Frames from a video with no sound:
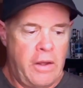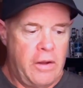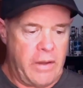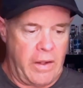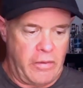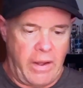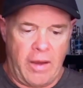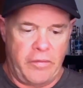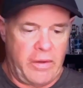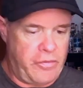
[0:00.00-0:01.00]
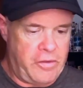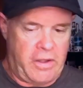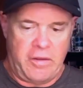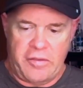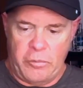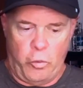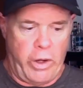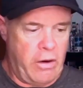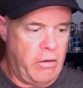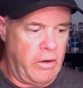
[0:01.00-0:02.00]
They've seen some
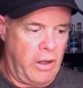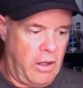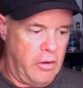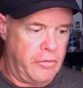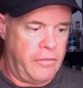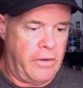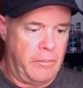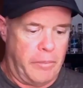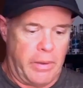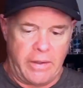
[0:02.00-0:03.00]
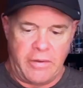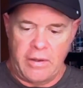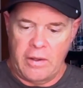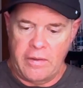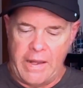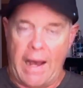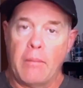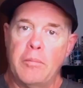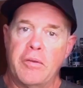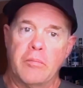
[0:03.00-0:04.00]
wear and love, but the
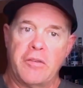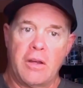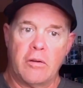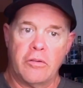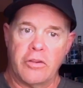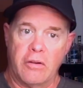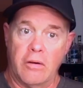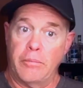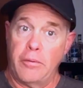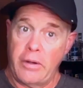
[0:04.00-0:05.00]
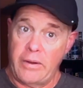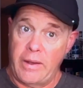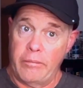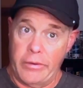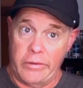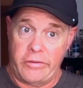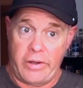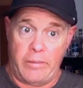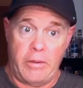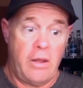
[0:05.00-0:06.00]
albums themselves are in pretty damn good
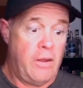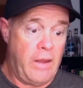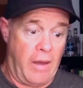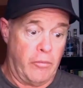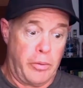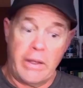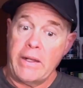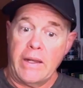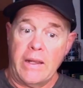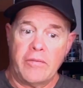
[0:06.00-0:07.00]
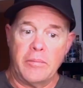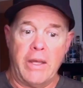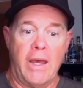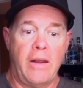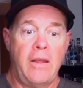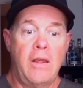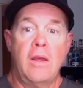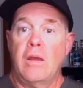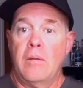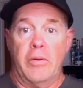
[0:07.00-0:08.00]
shape. Haven't played any of them yet,
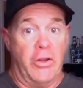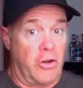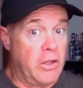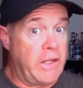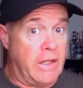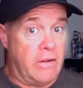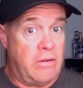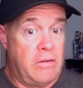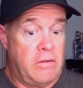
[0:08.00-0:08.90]
but they're clean.